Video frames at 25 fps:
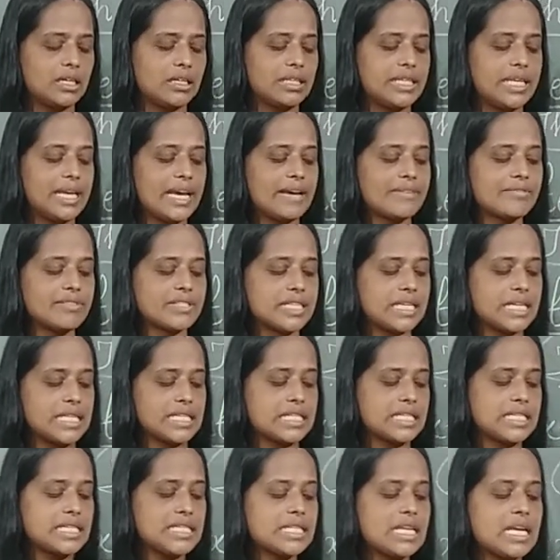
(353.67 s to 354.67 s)
they have
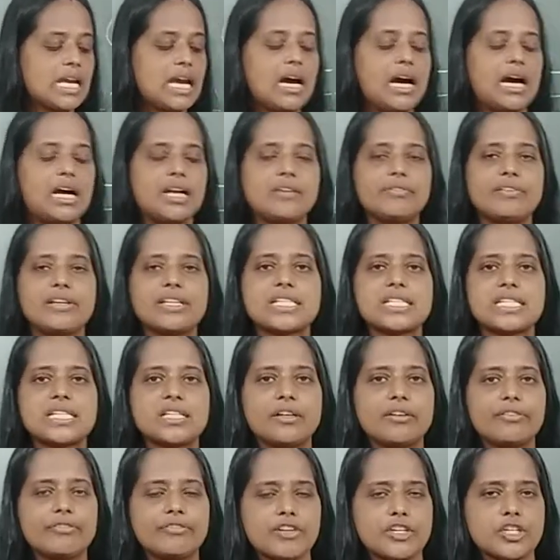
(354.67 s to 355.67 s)
said is
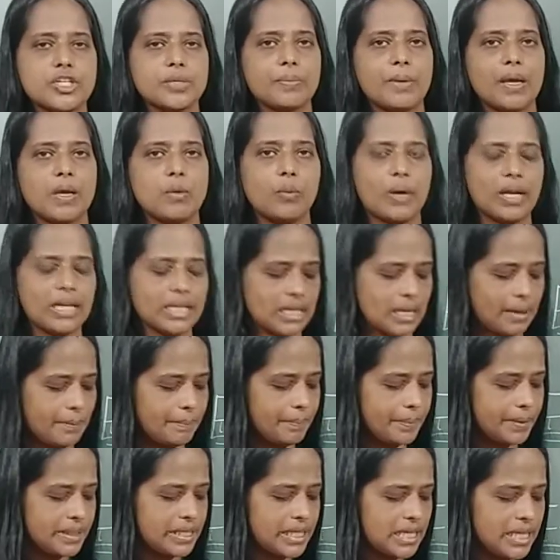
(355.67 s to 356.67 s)
harvesting of fish by one
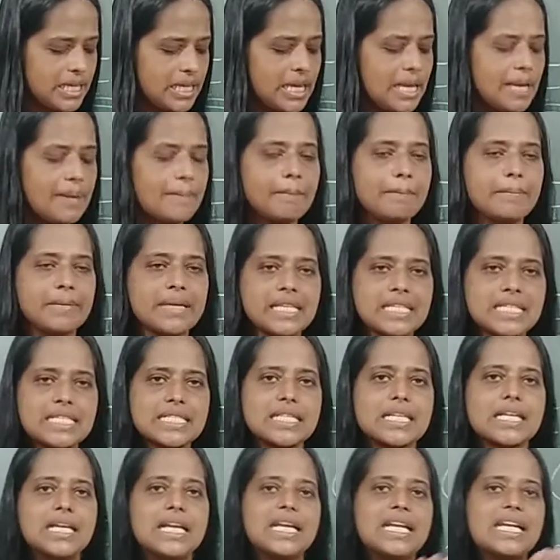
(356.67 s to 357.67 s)
company
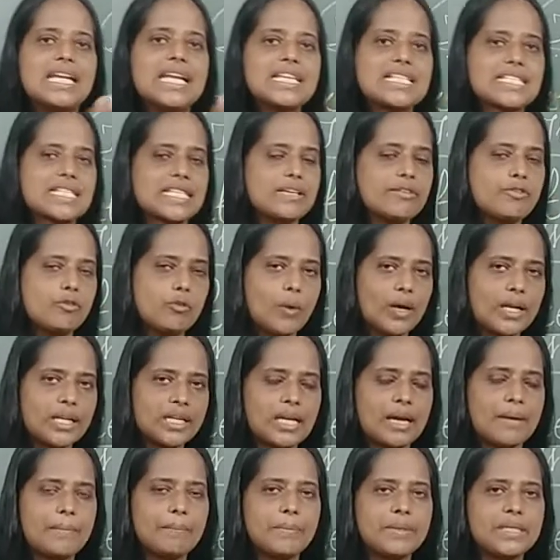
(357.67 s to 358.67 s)
means less. If one
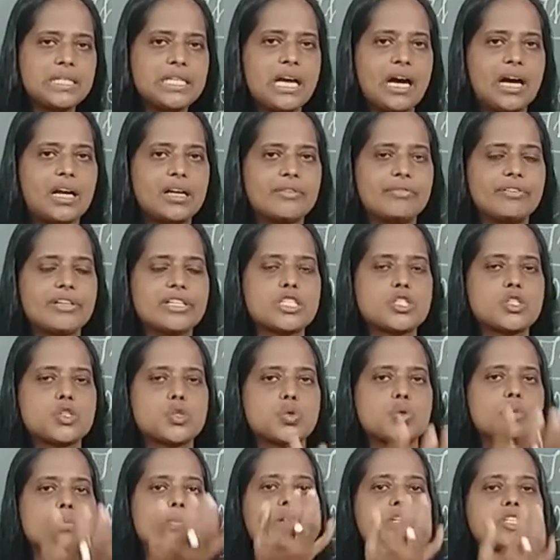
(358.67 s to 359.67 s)
company harvests
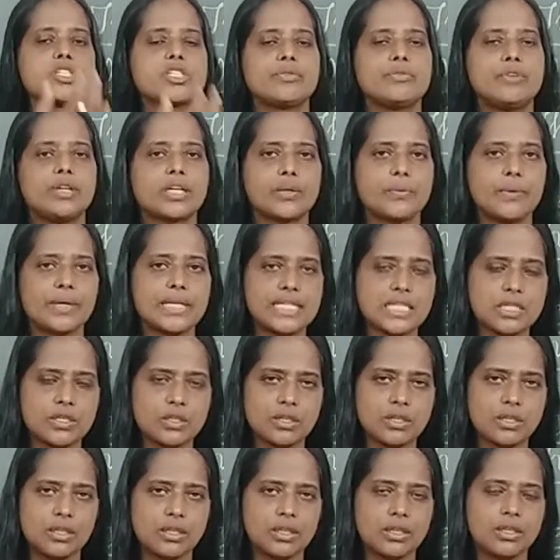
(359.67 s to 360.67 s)
too much of
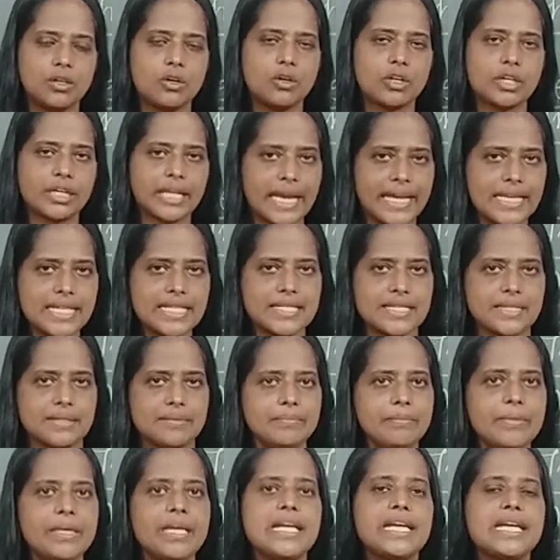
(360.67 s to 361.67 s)
aquatic
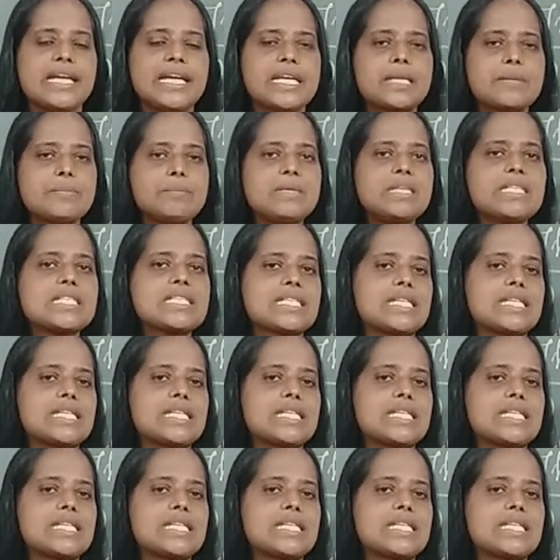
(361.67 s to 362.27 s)
organism, it means